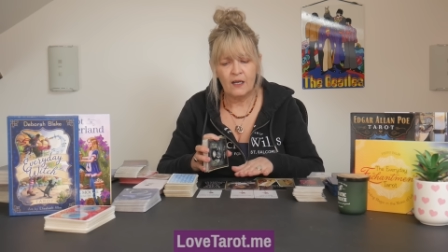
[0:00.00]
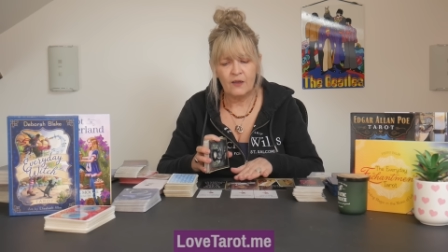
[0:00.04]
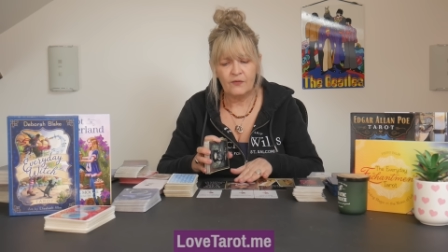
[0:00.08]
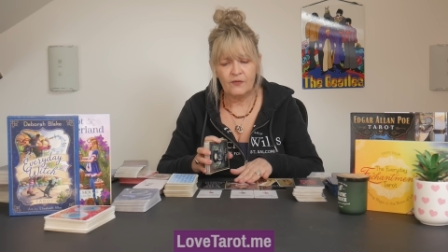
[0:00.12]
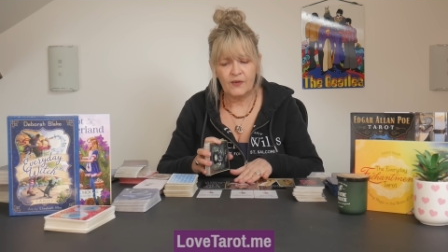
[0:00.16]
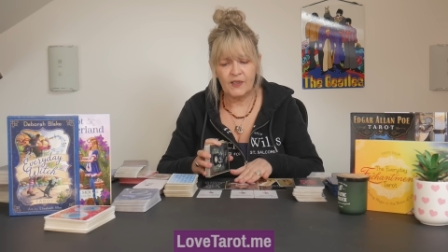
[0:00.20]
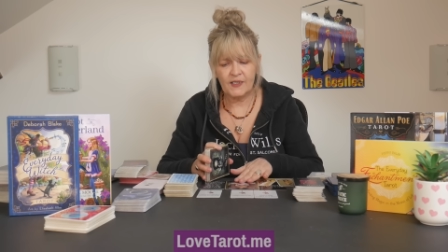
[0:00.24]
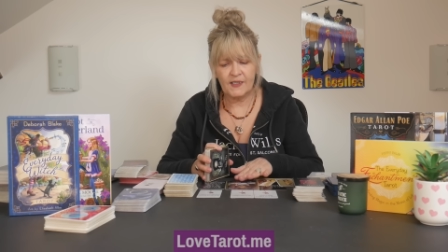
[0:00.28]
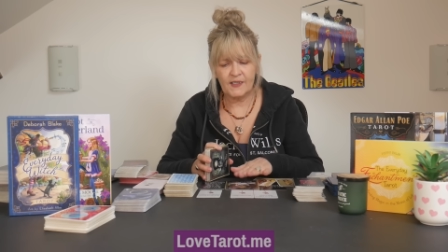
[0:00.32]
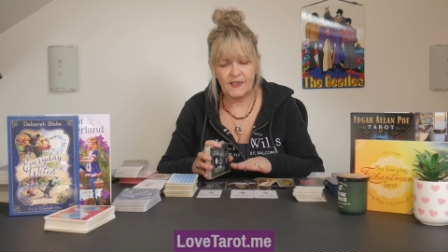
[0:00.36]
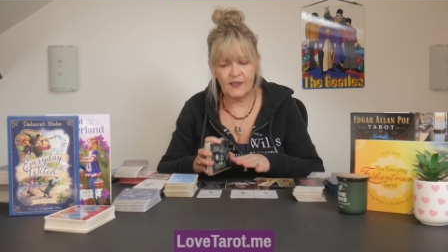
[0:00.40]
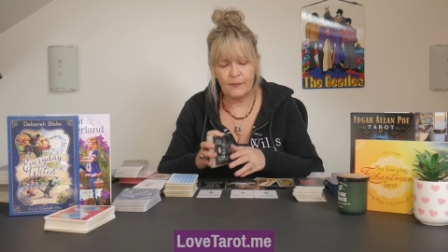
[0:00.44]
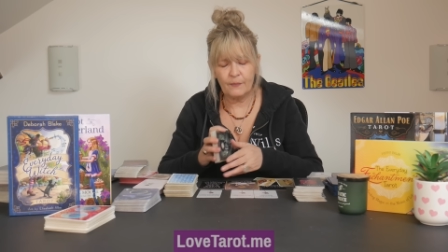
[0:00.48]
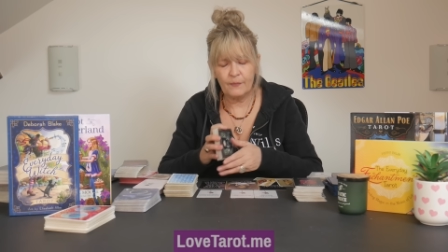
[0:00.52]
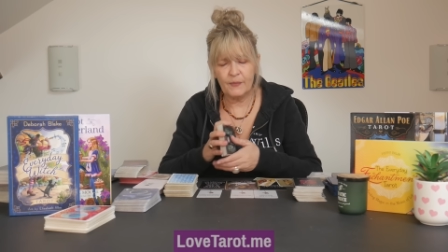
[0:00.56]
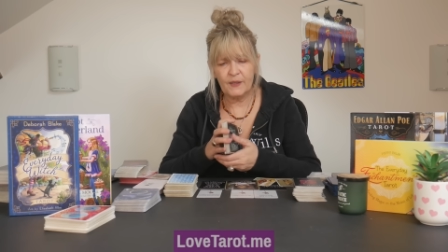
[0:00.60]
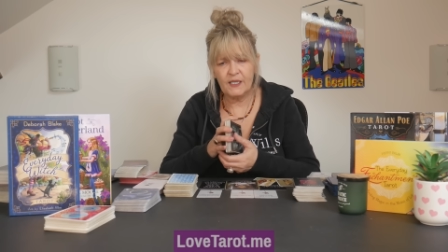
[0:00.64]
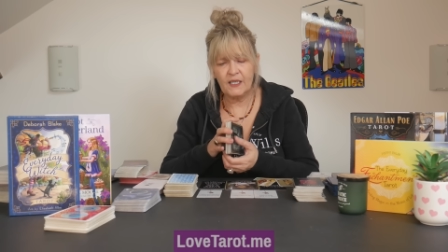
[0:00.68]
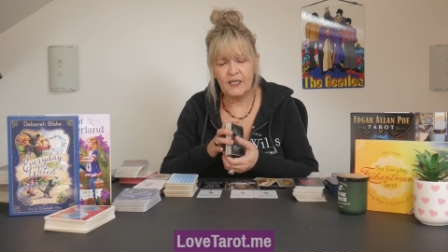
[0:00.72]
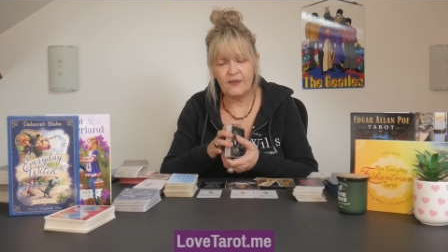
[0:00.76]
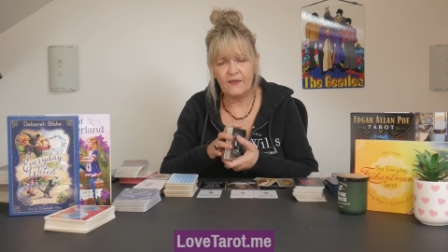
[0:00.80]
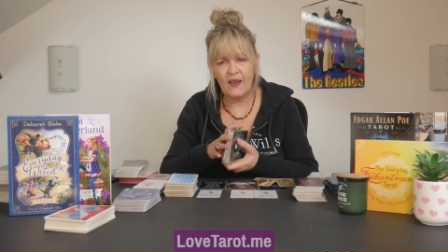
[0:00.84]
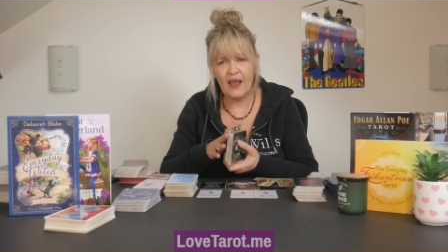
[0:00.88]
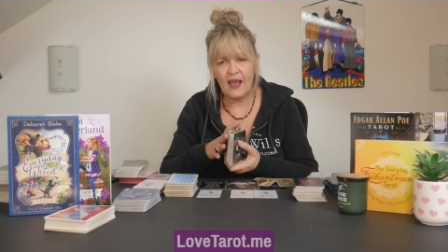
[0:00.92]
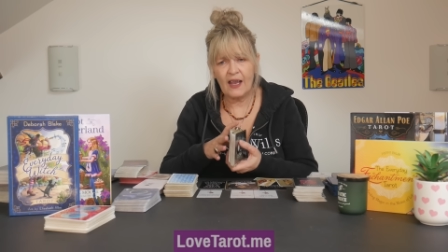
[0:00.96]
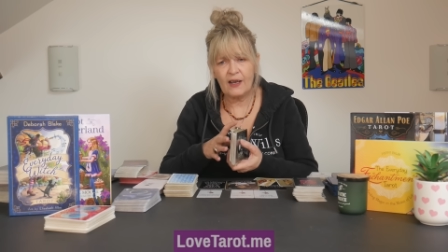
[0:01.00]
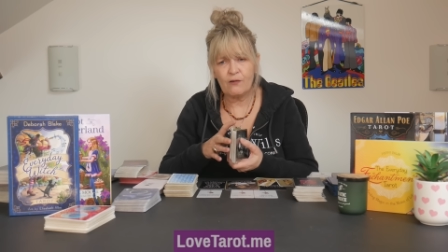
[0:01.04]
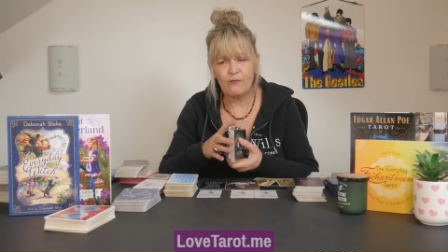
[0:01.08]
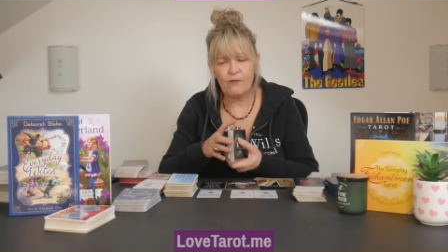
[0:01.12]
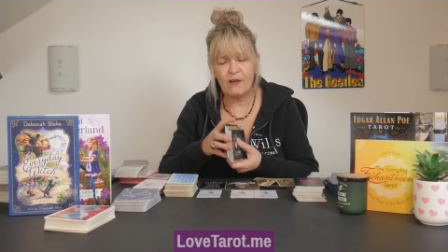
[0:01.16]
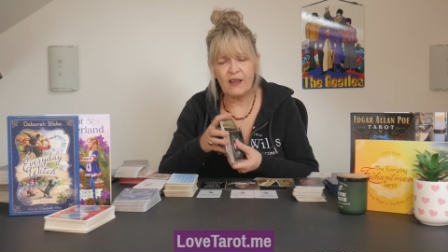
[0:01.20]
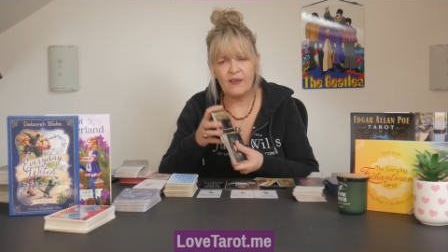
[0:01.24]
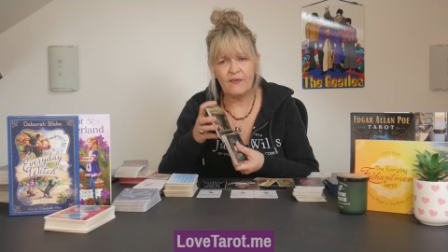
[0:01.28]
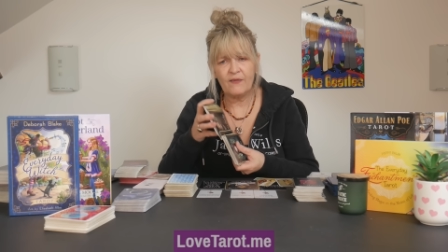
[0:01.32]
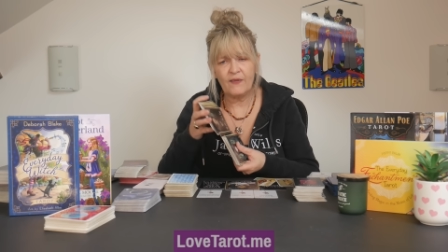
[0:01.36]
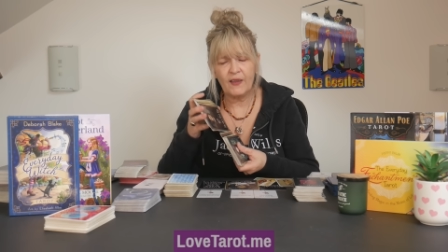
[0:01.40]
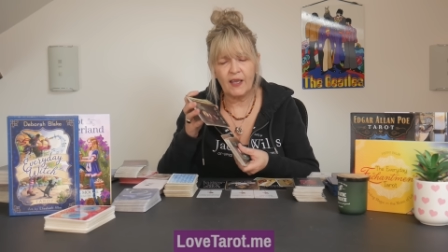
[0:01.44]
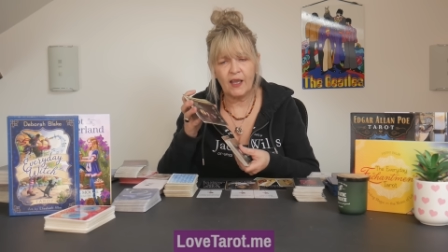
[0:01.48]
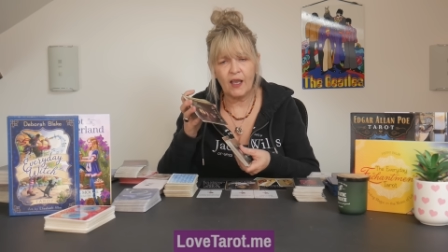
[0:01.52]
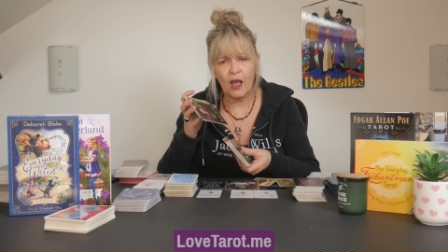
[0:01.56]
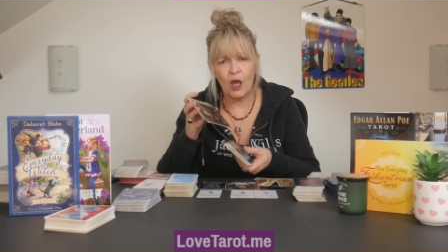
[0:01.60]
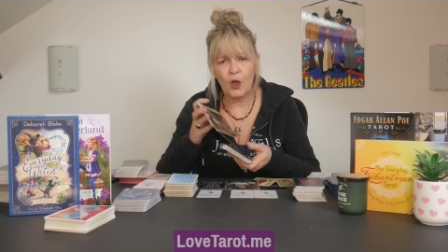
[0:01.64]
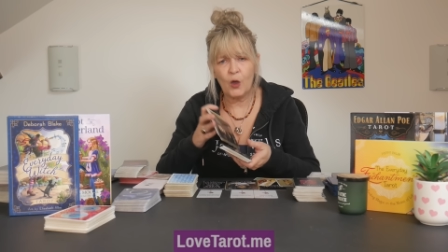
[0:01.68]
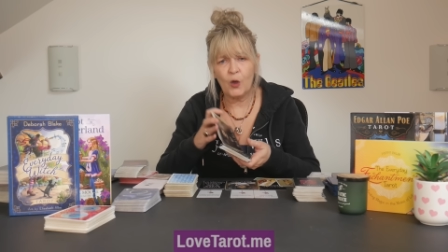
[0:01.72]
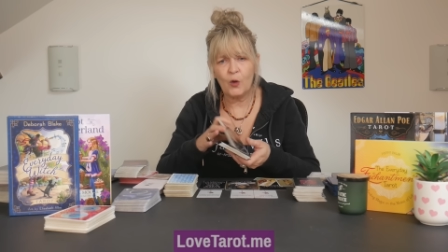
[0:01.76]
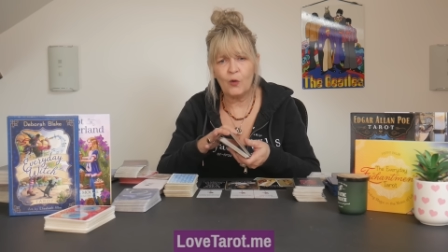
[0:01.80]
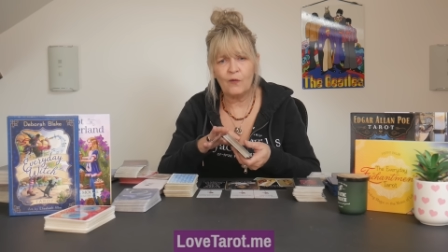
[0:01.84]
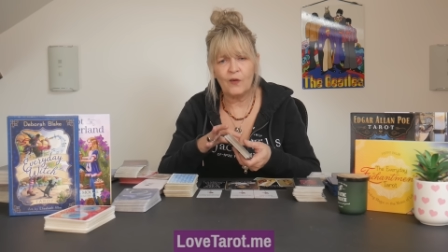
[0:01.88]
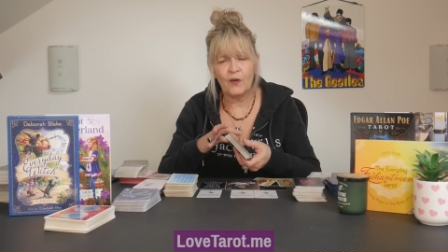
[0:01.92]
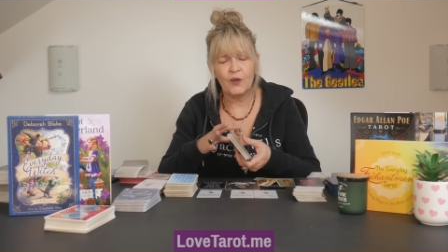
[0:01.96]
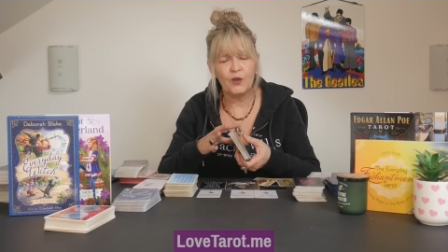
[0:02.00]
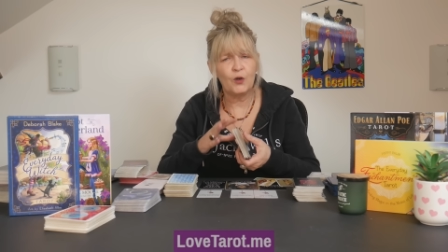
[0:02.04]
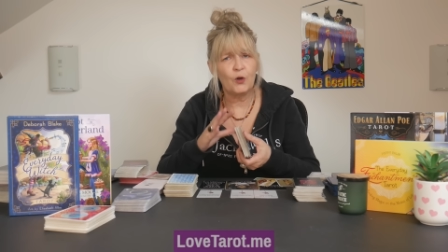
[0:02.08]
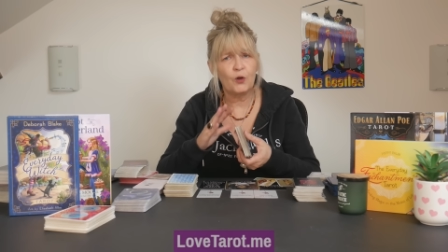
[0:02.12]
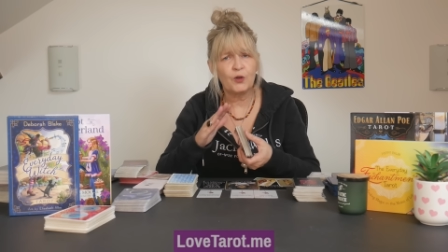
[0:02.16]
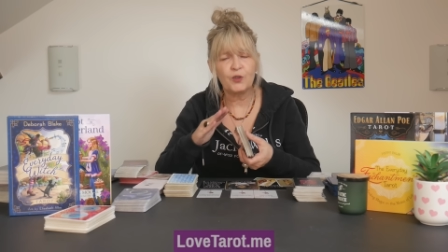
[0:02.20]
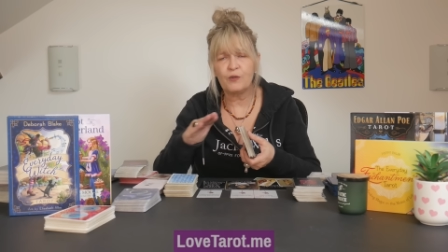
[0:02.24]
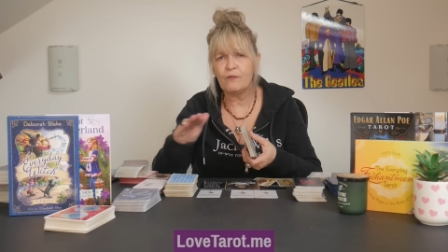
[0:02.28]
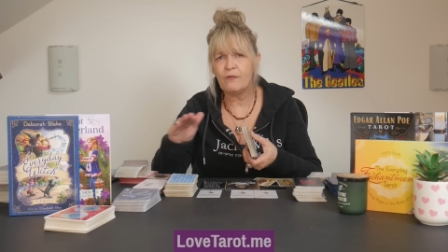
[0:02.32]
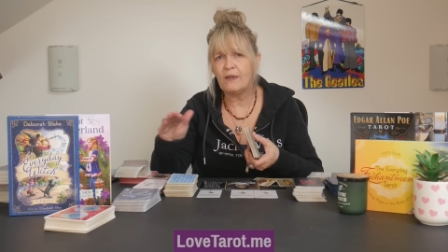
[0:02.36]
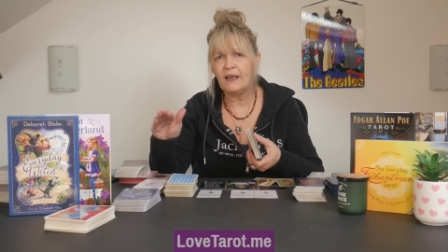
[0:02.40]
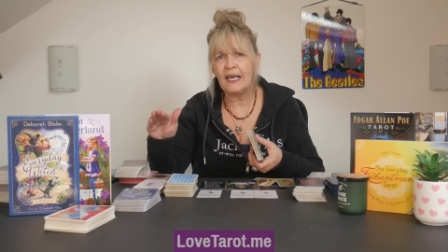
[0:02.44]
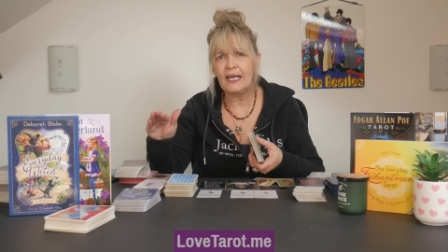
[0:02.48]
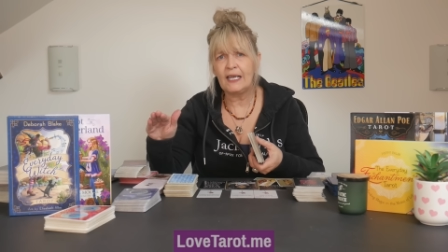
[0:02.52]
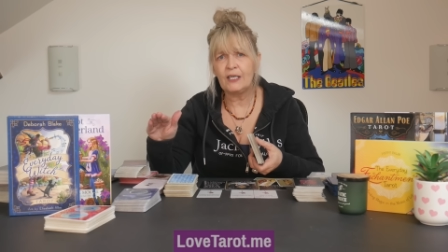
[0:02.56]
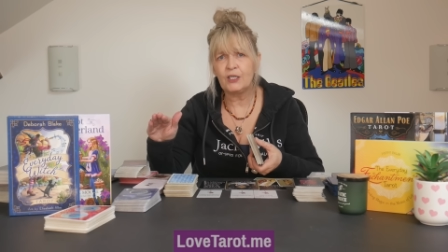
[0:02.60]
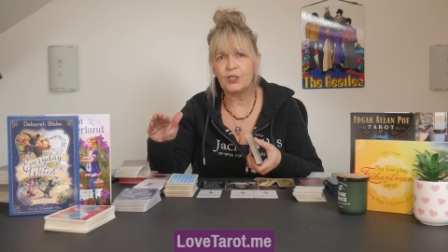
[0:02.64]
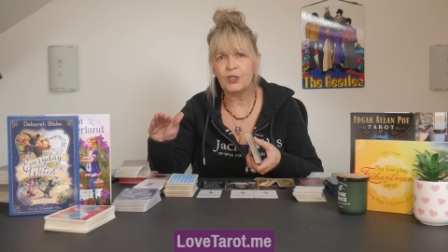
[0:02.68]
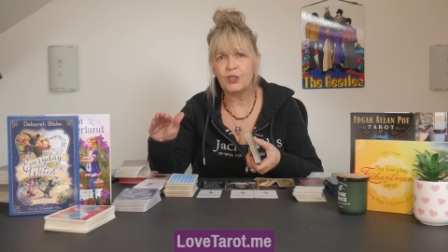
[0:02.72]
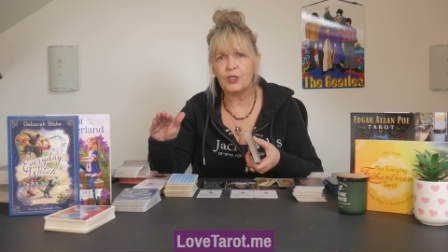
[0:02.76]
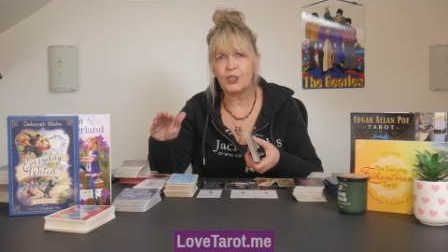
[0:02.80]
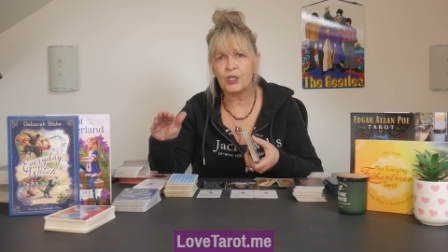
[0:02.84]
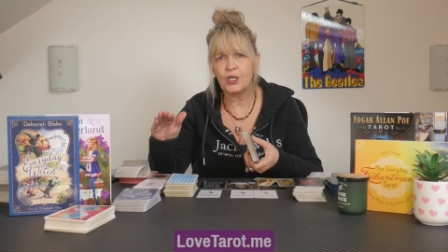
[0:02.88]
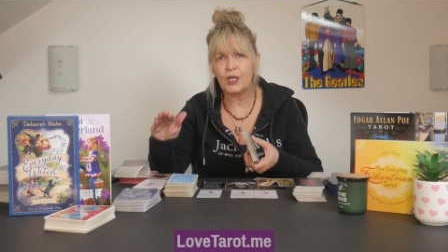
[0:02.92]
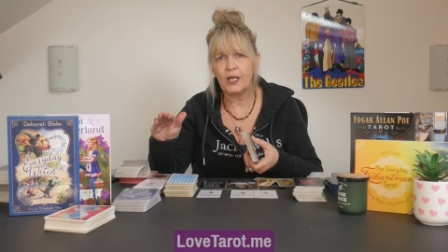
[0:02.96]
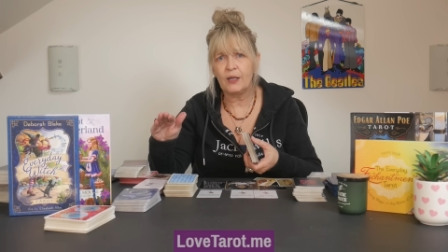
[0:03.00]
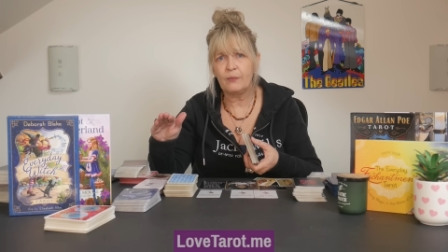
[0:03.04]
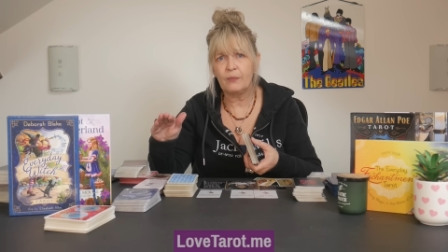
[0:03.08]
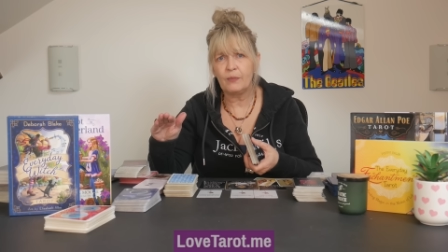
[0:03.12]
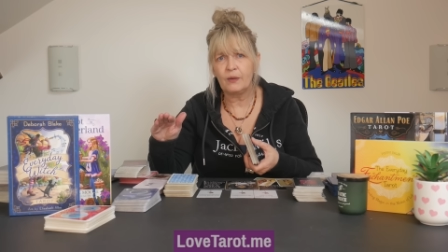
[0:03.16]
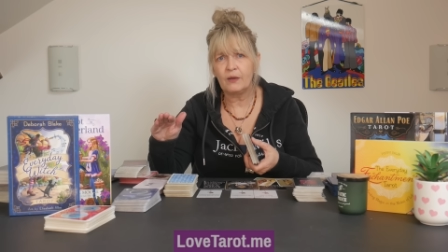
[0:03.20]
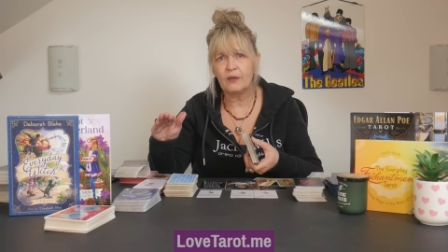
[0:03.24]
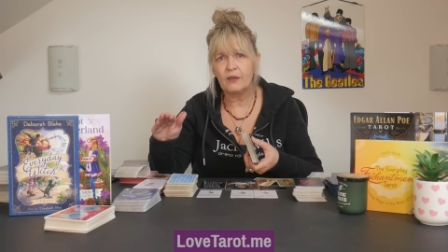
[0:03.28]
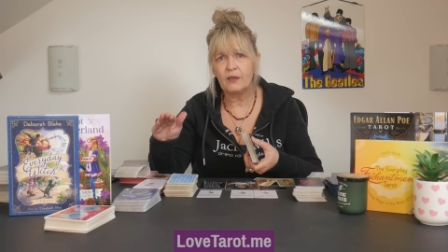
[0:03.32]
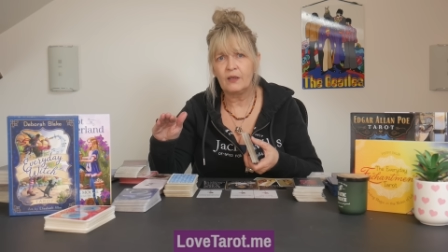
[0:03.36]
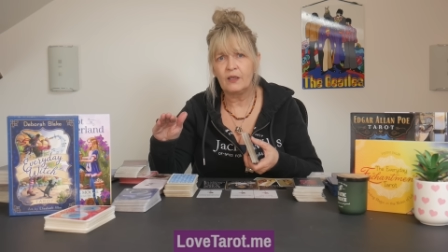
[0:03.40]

there's somebody they're grieving over, not a relationship.